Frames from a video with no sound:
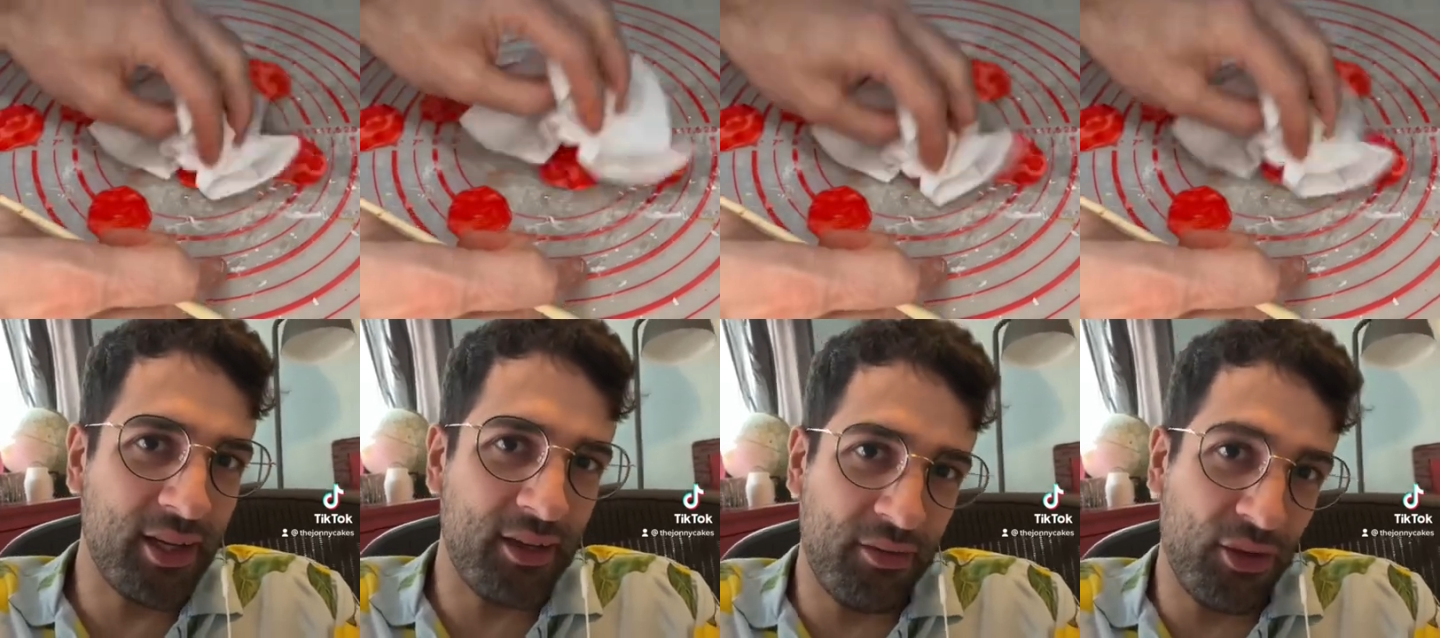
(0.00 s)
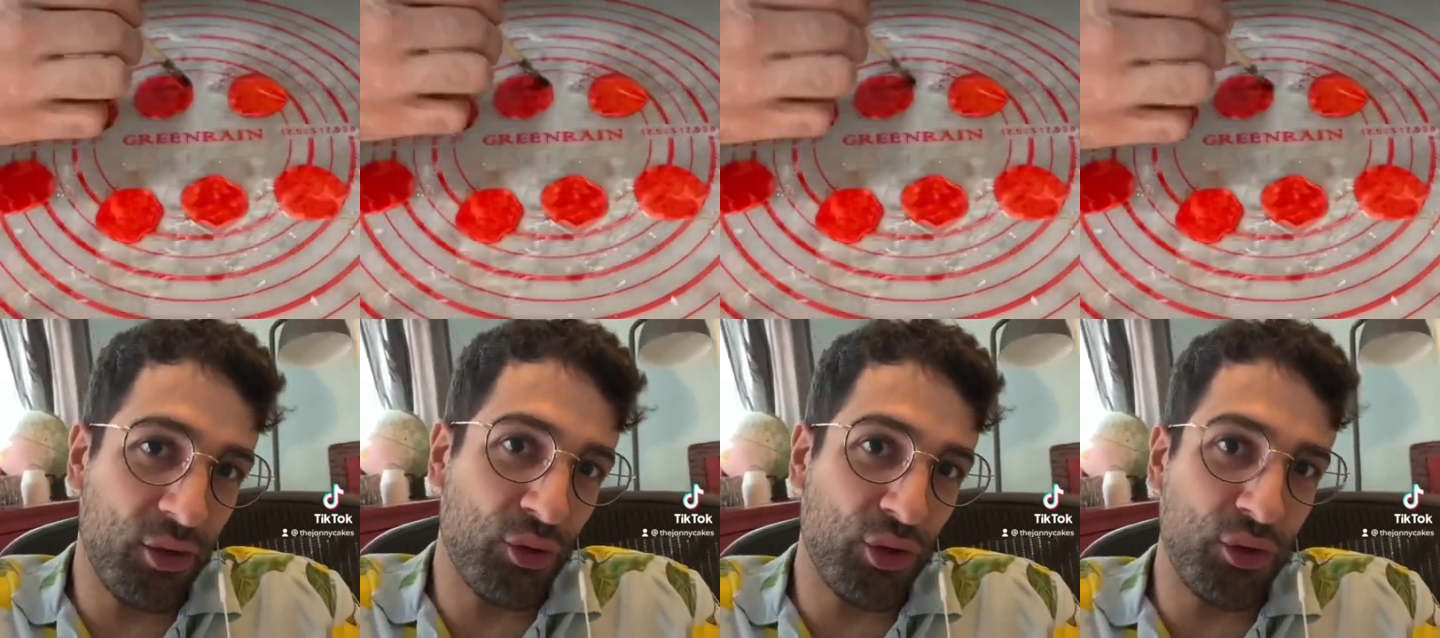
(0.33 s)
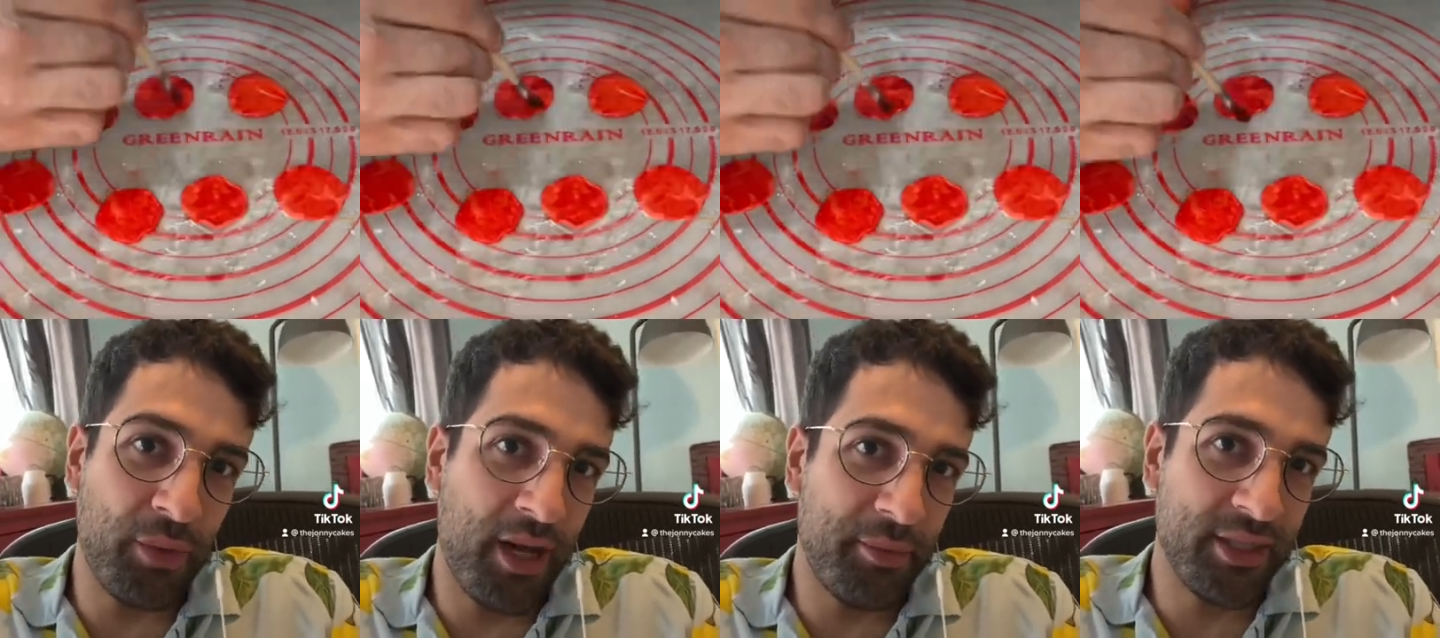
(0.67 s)
And the
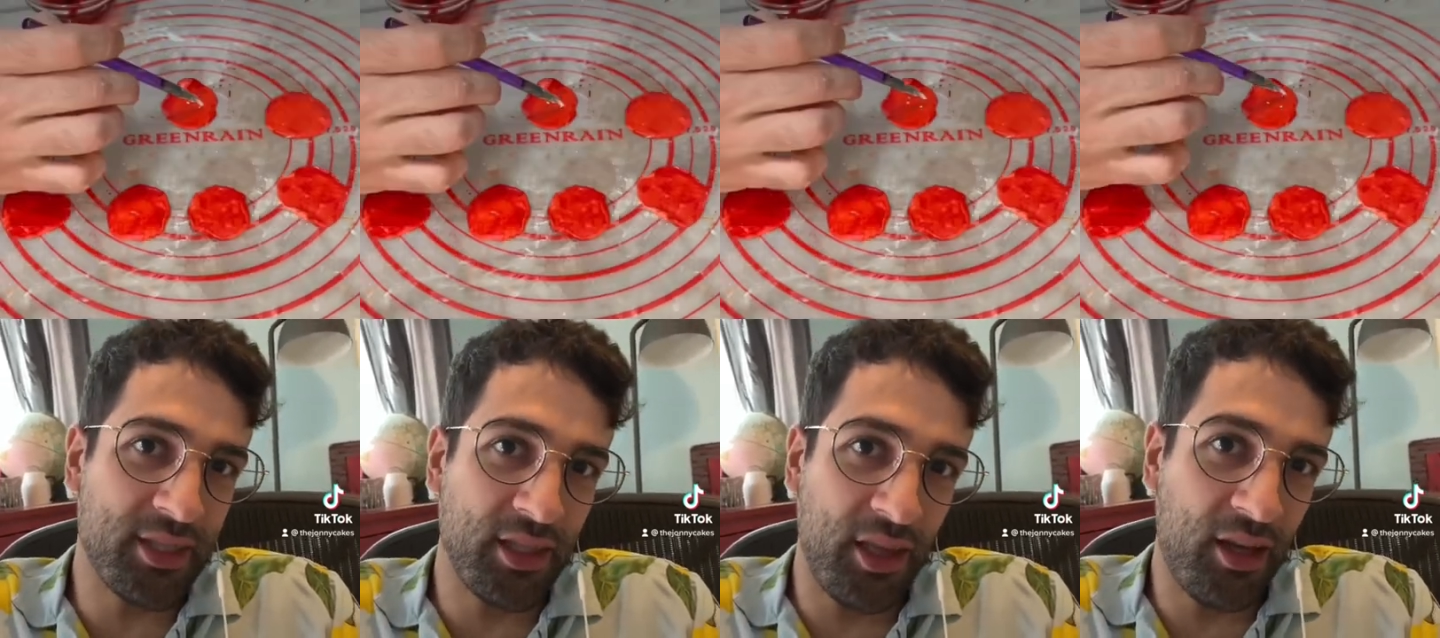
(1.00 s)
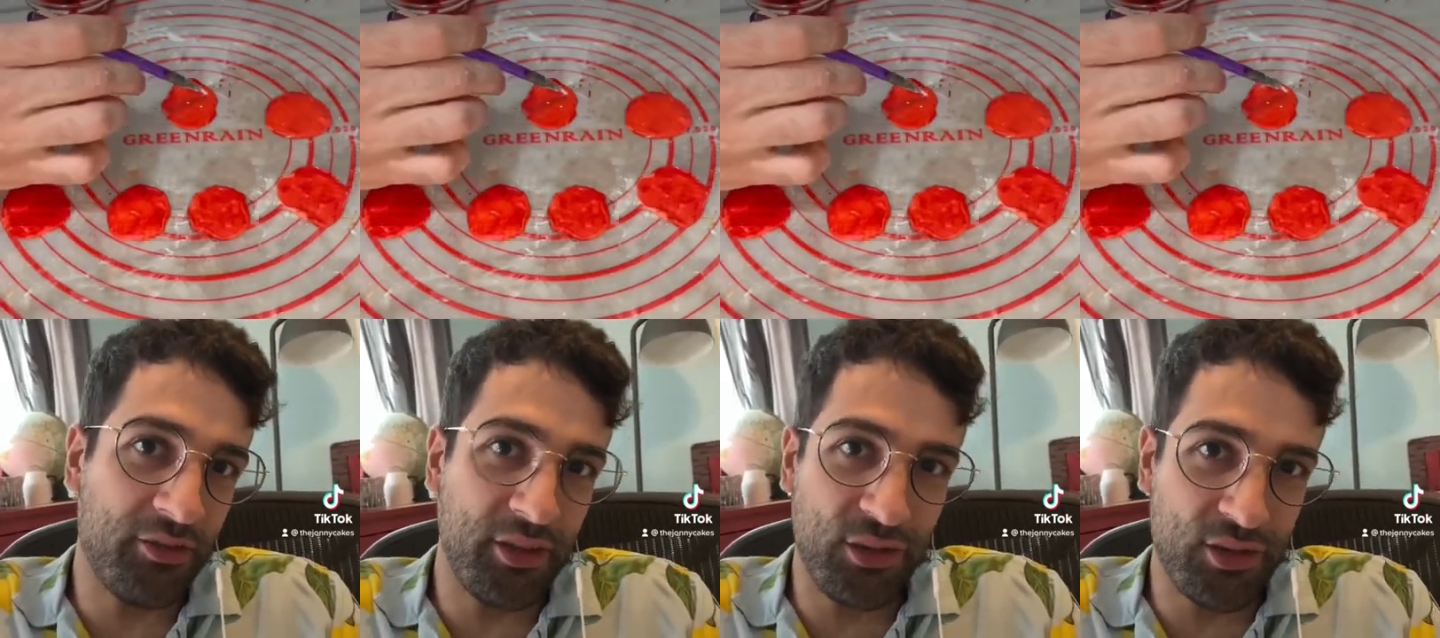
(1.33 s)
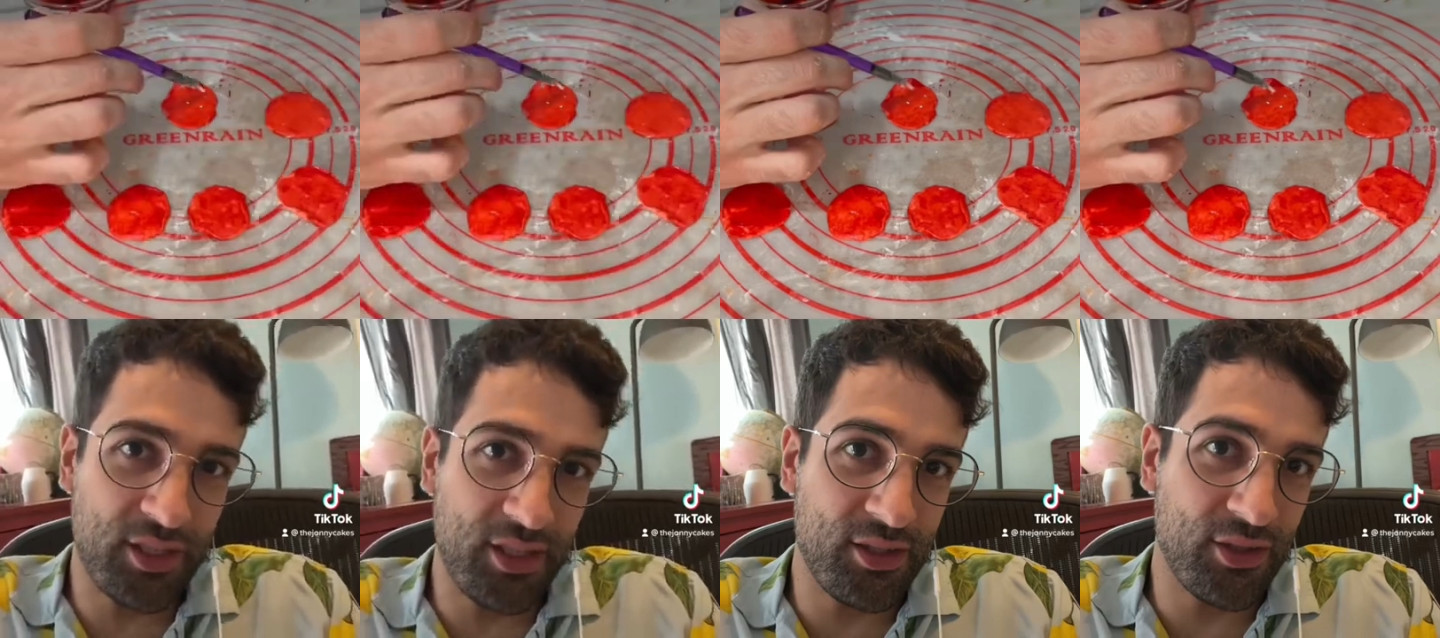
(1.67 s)
groom happened to love
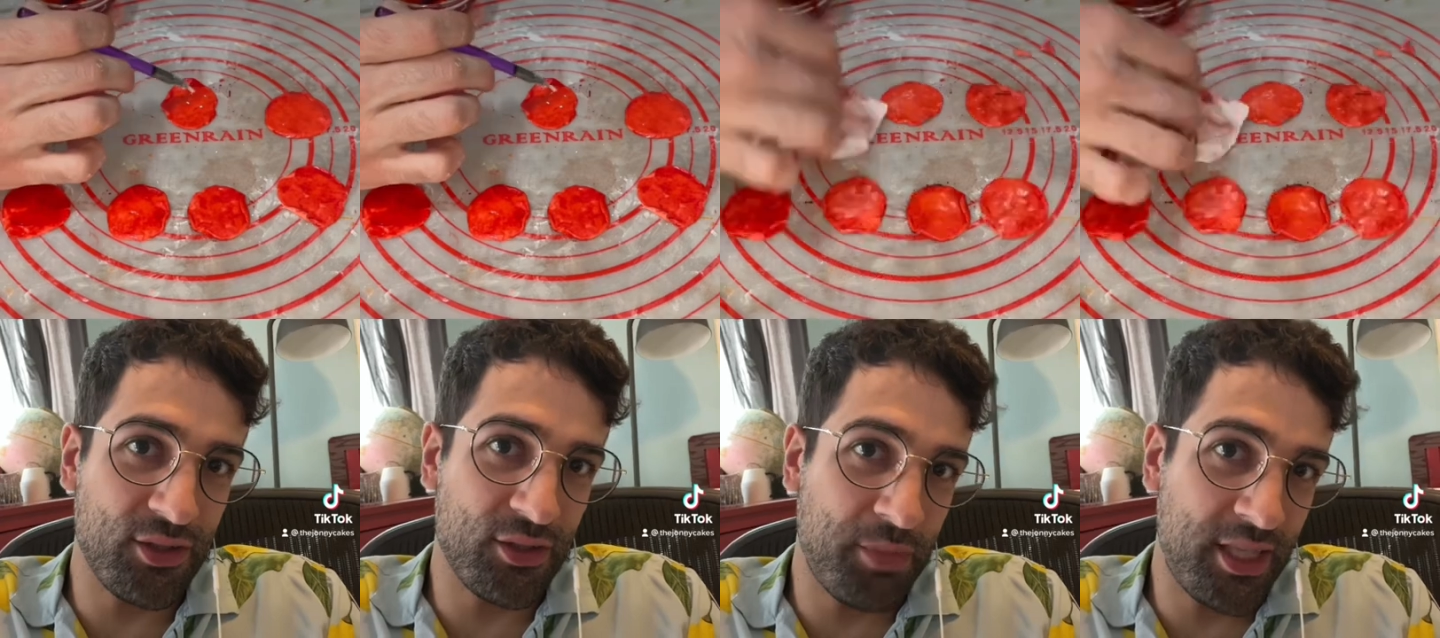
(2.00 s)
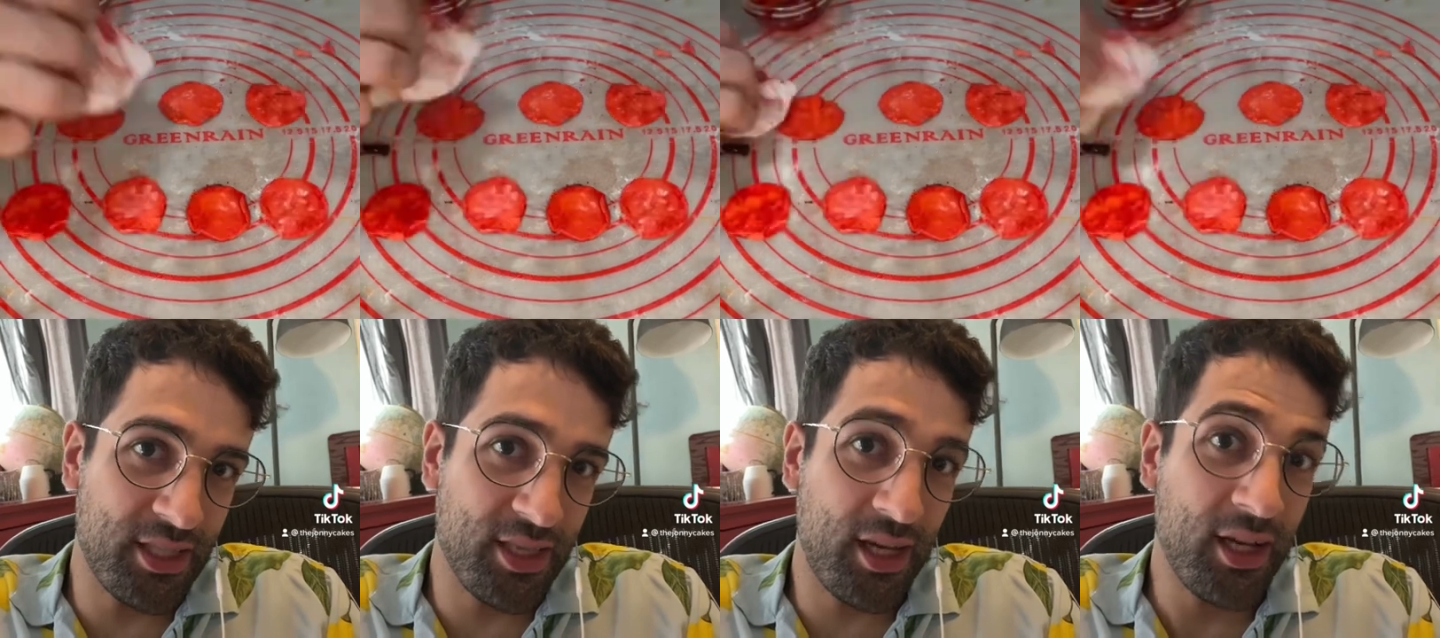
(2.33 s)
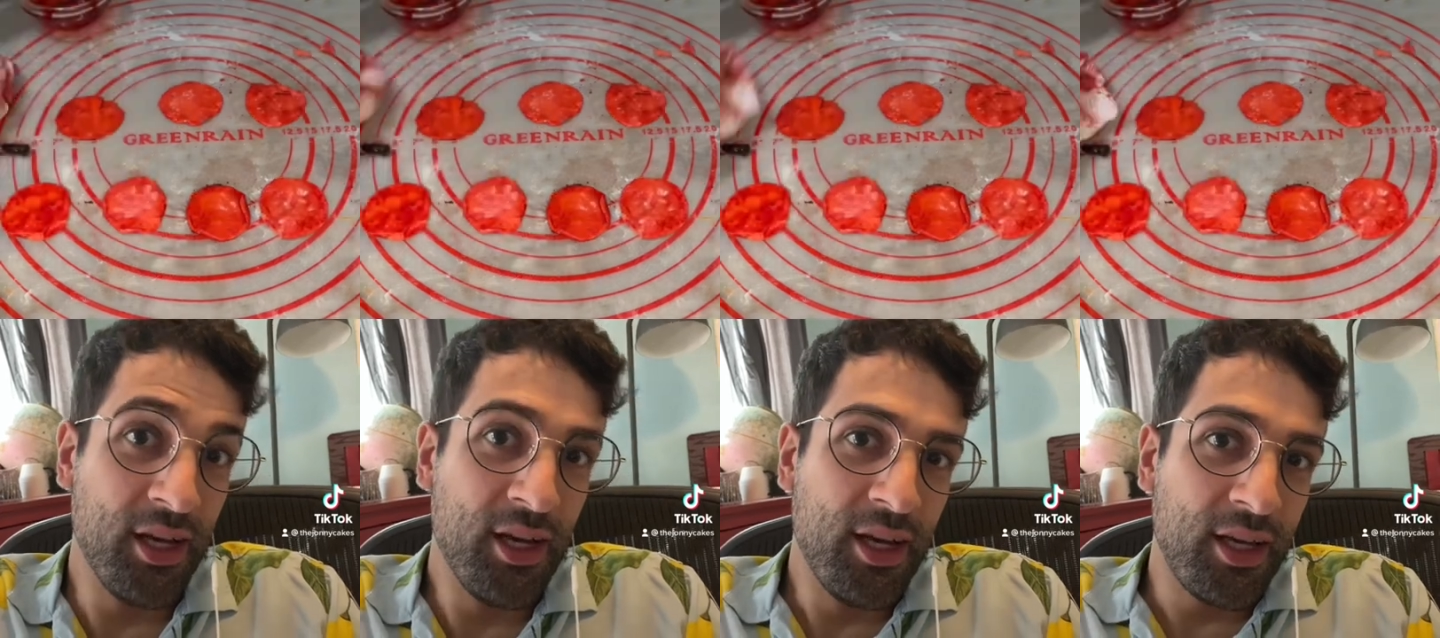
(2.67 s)
Little Caesars pizza.